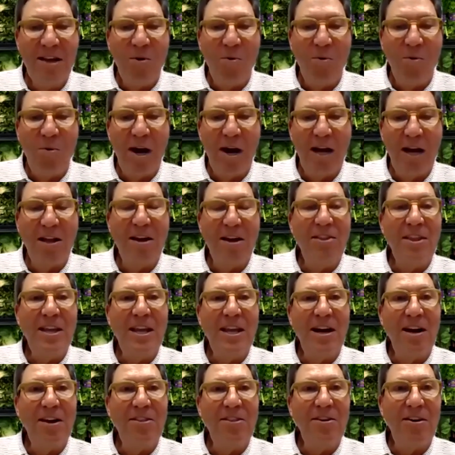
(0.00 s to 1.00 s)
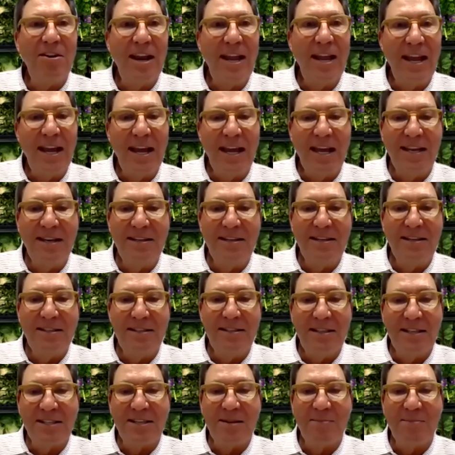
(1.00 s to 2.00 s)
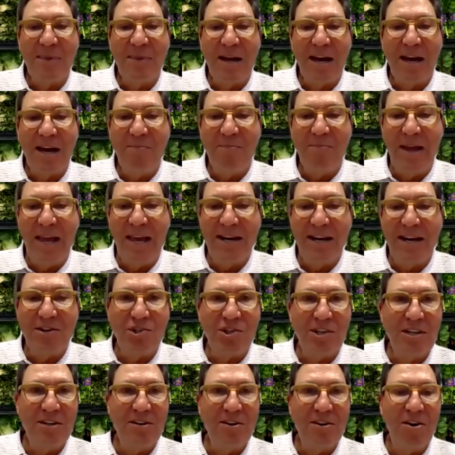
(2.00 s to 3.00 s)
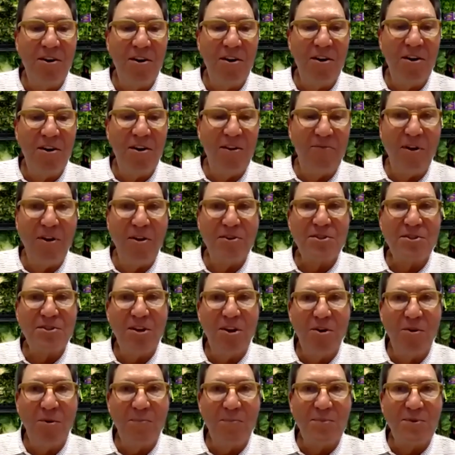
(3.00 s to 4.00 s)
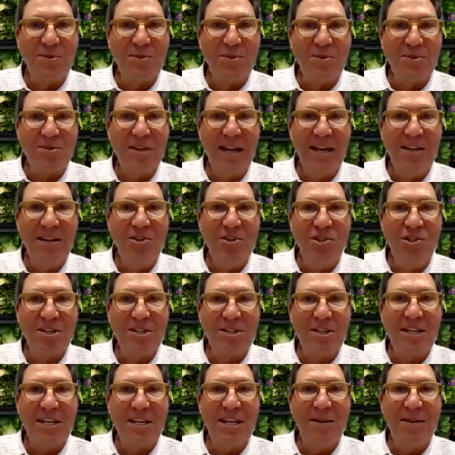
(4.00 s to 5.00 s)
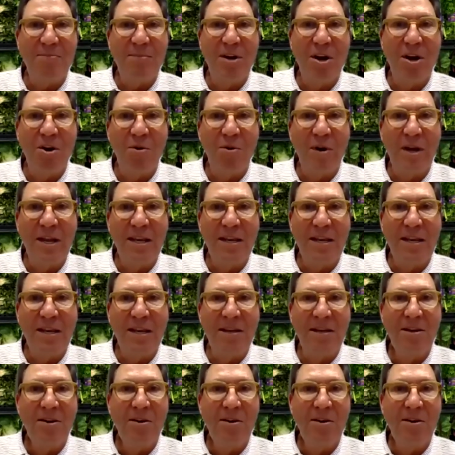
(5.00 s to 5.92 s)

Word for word: while on the other hand, it's about banishing all false hopes and just keep going